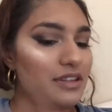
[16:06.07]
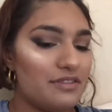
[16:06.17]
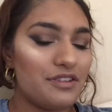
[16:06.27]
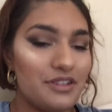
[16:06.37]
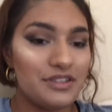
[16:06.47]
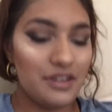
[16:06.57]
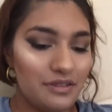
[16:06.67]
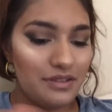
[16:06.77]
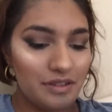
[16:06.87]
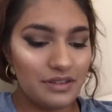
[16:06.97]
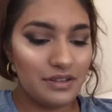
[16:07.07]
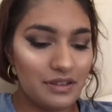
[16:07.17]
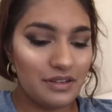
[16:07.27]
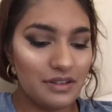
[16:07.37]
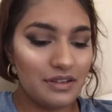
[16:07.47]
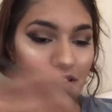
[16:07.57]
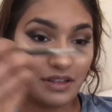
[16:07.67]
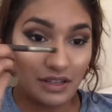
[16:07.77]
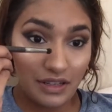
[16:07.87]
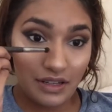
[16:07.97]
it first though,
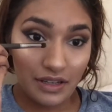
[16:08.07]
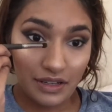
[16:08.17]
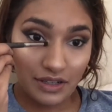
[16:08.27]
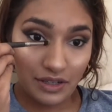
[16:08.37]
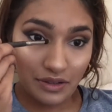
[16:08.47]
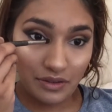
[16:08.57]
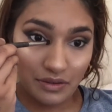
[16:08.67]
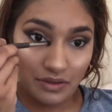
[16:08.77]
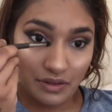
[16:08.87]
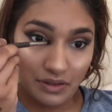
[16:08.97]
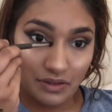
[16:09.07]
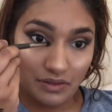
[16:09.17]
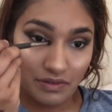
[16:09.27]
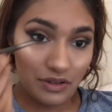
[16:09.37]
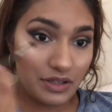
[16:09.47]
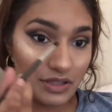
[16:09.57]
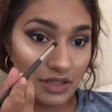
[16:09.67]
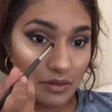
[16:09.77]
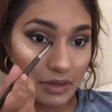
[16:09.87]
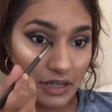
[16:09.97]
then go focus
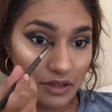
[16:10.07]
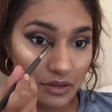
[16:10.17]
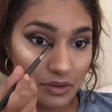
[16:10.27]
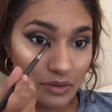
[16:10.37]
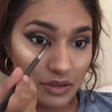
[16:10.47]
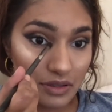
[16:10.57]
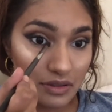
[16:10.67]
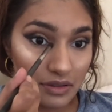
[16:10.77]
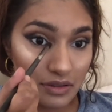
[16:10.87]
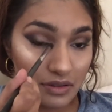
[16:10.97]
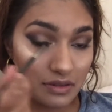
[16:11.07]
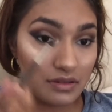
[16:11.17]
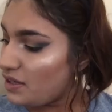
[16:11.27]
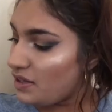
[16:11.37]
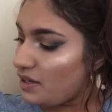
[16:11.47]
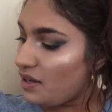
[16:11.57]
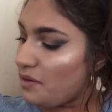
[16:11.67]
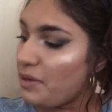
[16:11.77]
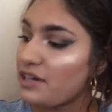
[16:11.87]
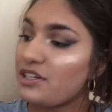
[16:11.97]
on my inner corner.
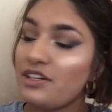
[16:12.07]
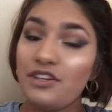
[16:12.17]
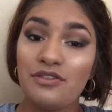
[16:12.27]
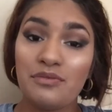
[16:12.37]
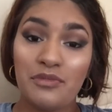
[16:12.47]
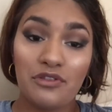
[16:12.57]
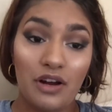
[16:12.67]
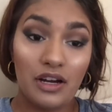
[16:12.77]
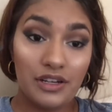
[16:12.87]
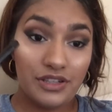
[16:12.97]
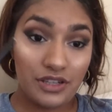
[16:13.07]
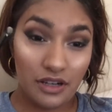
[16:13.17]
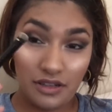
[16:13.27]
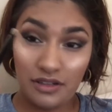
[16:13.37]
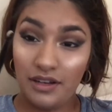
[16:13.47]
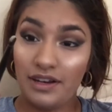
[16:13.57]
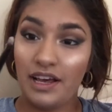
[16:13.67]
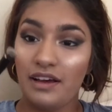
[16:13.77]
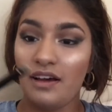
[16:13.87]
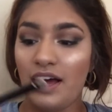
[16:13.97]
I'm actually going to use Mirage on an
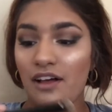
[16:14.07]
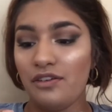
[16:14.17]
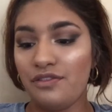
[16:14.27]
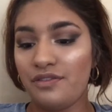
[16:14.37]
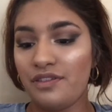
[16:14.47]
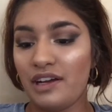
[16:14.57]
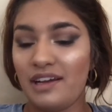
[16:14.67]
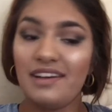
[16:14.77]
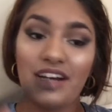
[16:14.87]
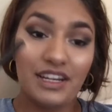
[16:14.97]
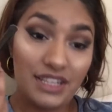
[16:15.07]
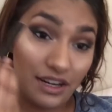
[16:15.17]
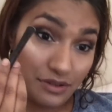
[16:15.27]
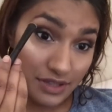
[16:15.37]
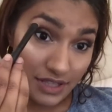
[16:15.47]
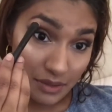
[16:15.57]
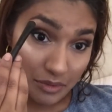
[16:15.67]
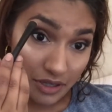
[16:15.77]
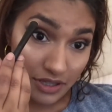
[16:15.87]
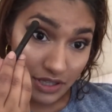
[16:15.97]
e.l.f. eyeshadow C
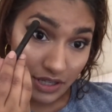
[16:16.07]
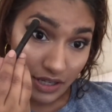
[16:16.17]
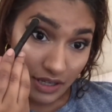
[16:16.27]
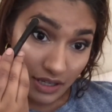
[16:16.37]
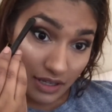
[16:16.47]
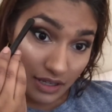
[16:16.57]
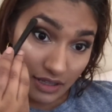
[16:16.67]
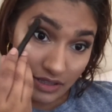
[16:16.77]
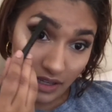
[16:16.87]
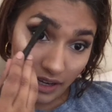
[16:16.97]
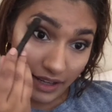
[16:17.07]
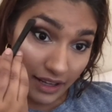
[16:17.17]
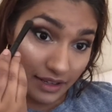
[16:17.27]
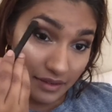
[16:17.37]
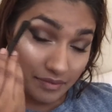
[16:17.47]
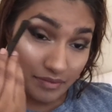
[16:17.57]
brush to highlight.